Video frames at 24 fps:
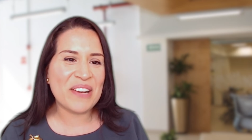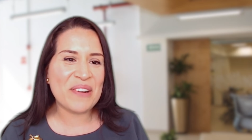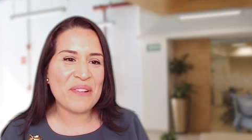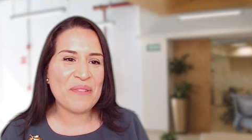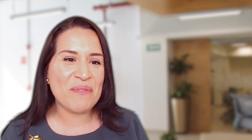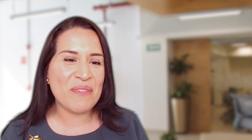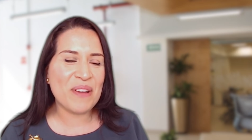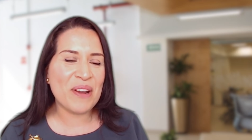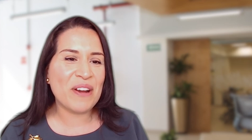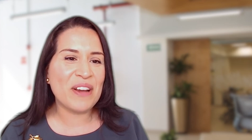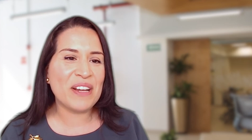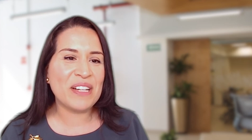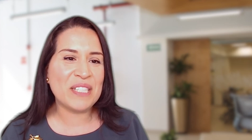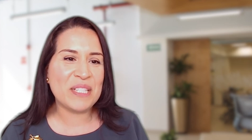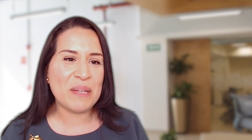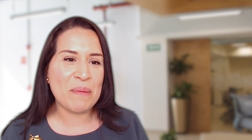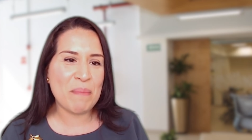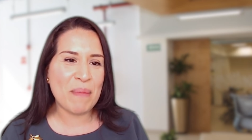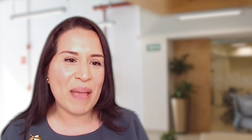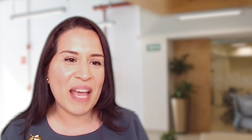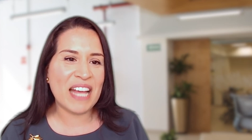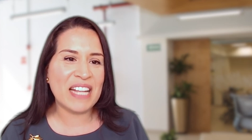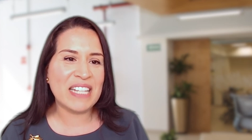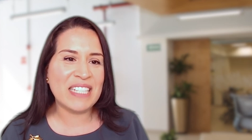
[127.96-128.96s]
are very
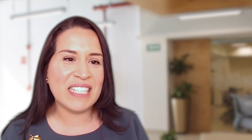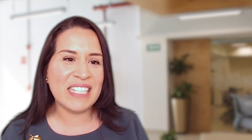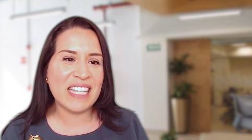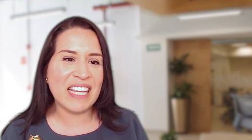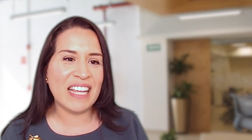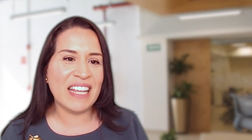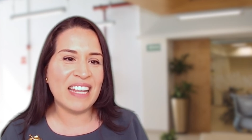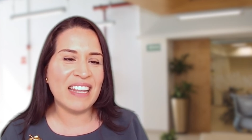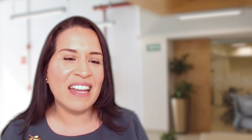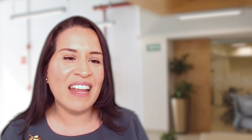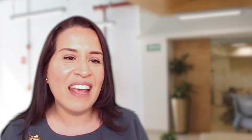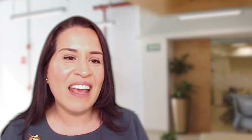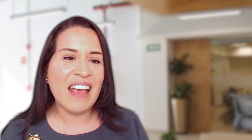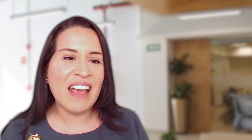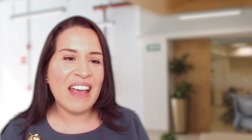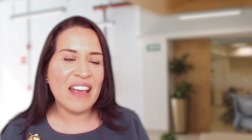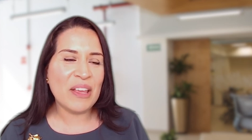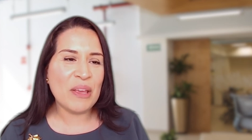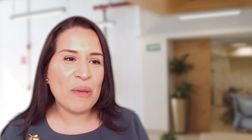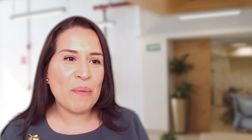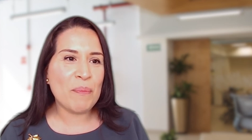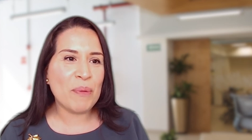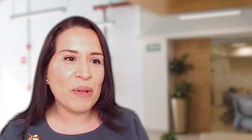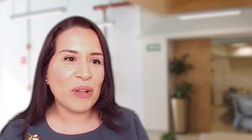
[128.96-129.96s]
demanding.
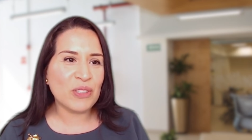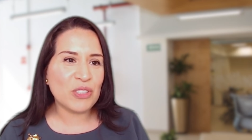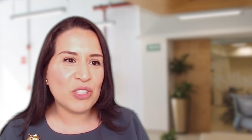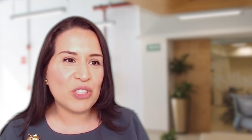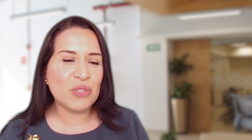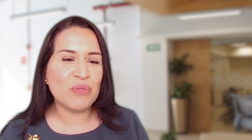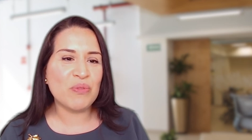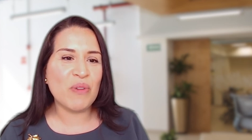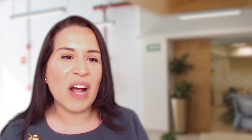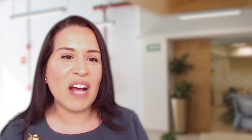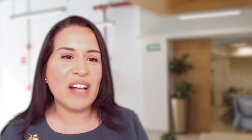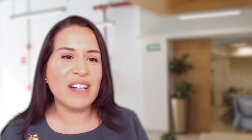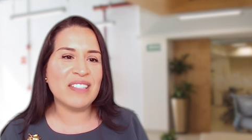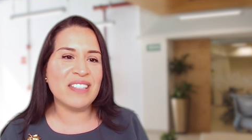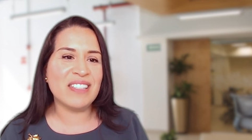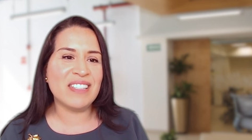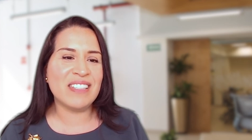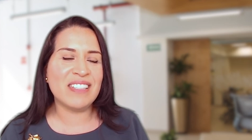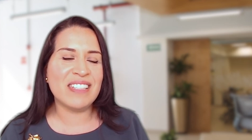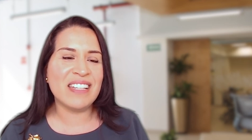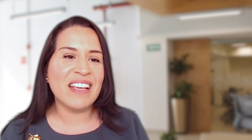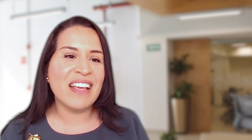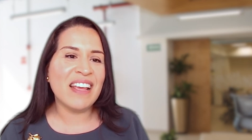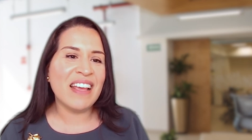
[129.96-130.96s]
You build
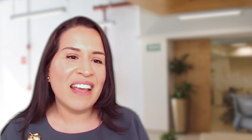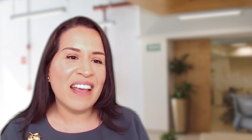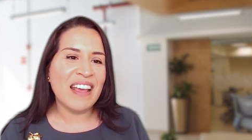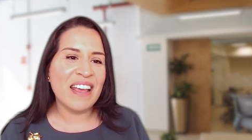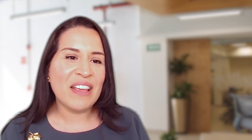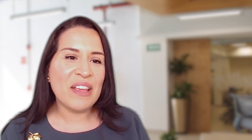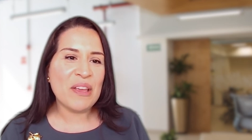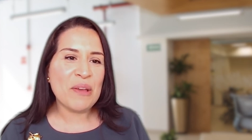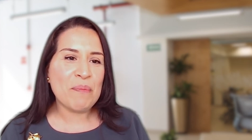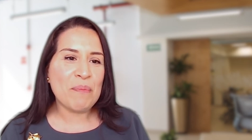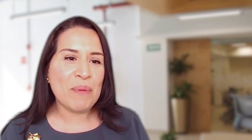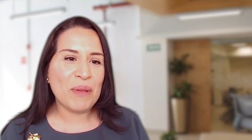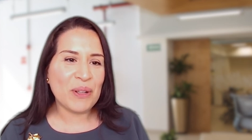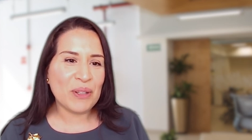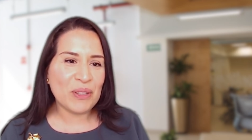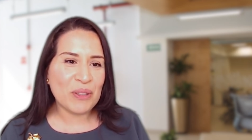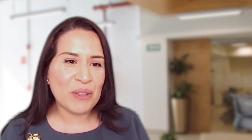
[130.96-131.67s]
trust, you build